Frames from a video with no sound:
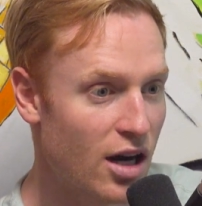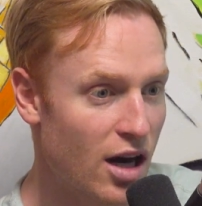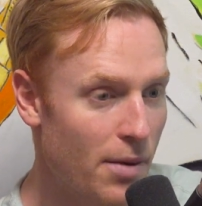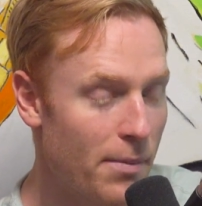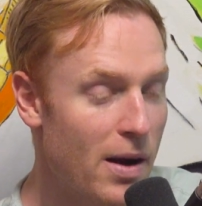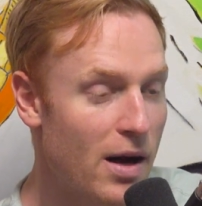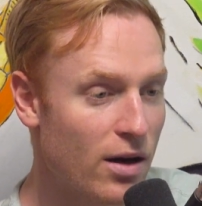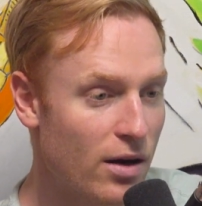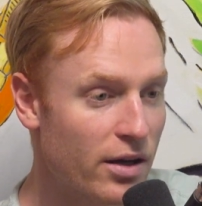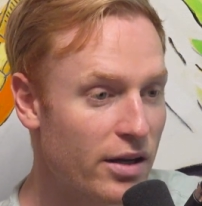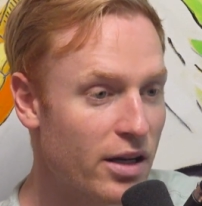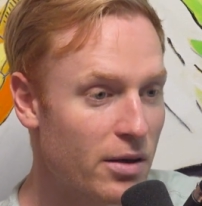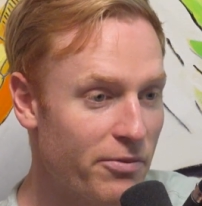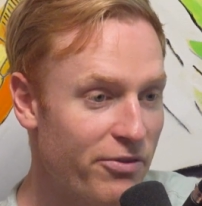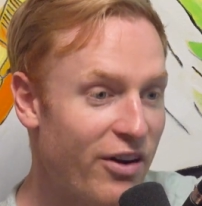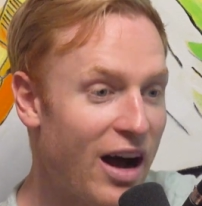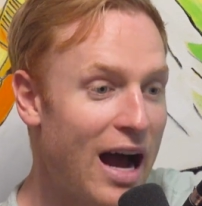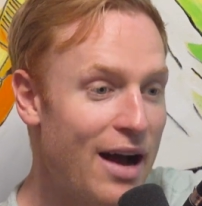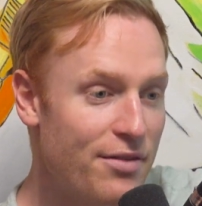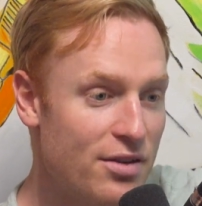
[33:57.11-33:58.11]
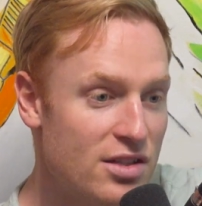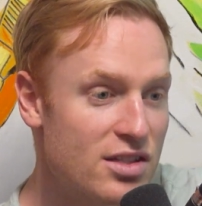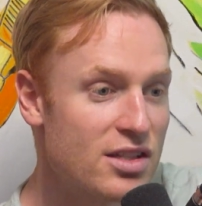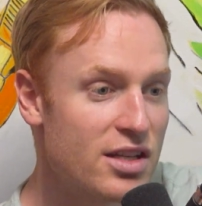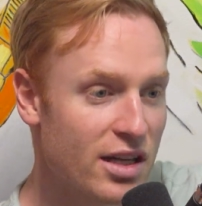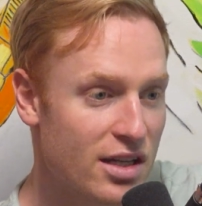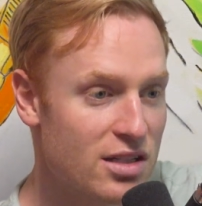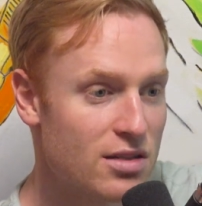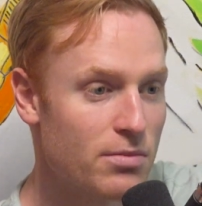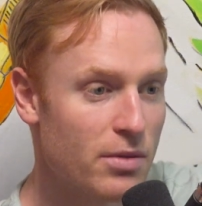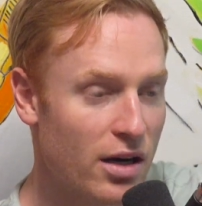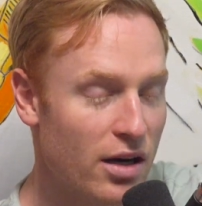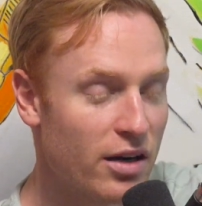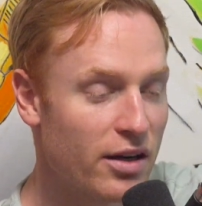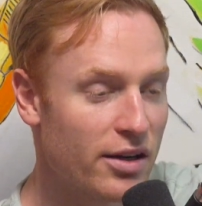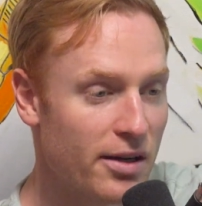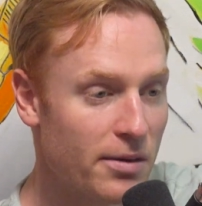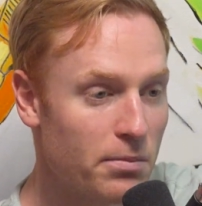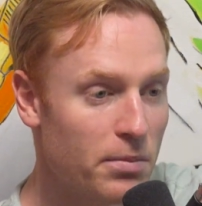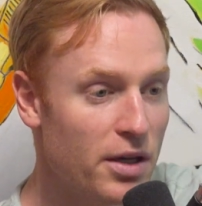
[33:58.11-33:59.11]
American five to six
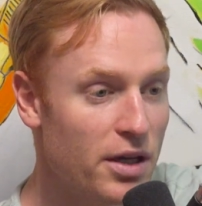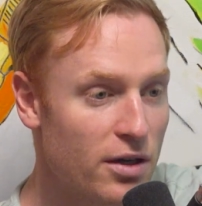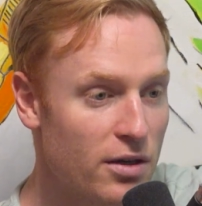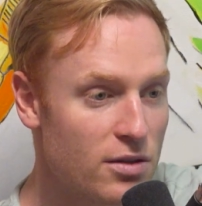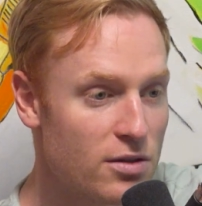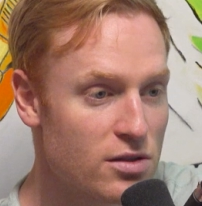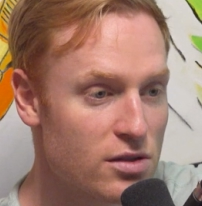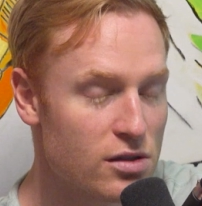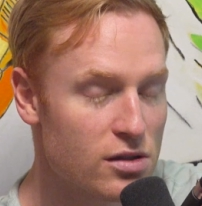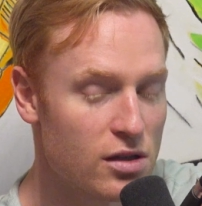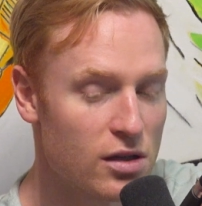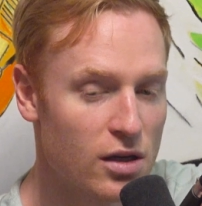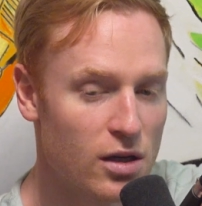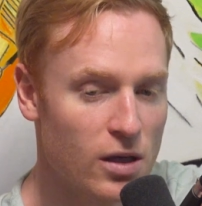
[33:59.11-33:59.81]
American beers.